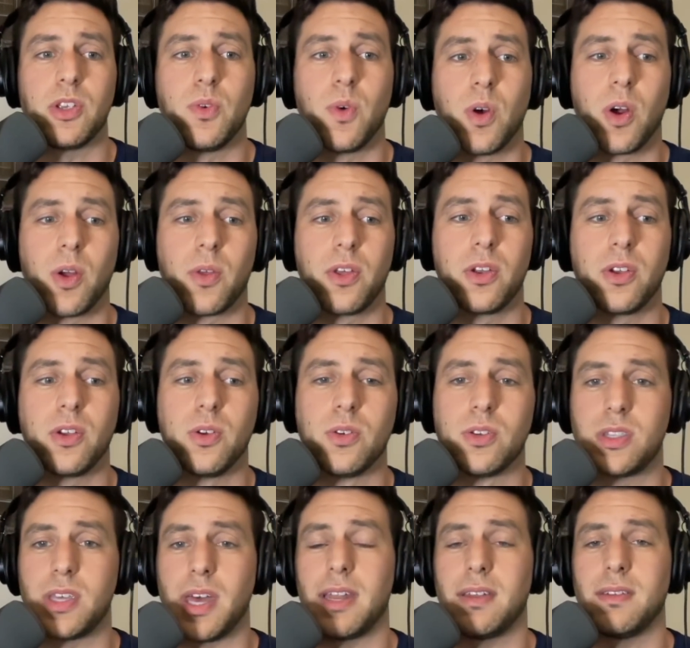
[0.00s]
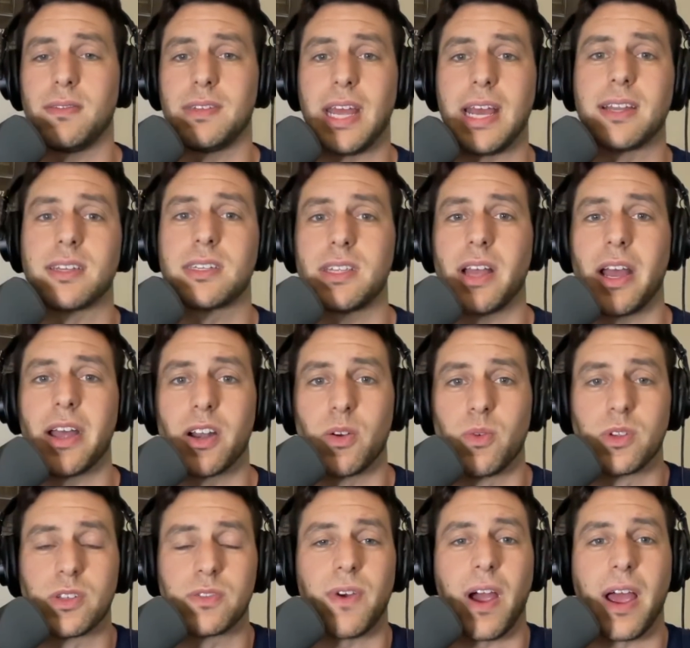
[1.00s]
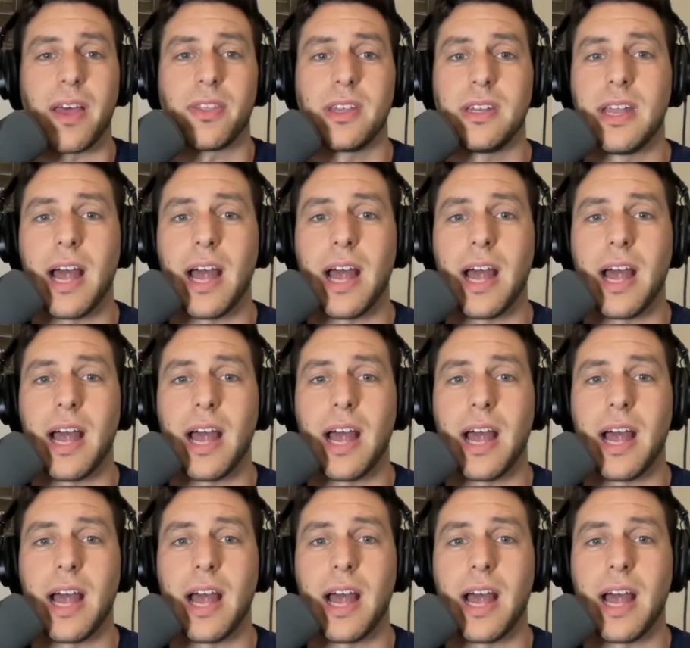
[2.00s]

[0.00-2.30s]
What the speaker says: you heard the news that Dan Snyder was finally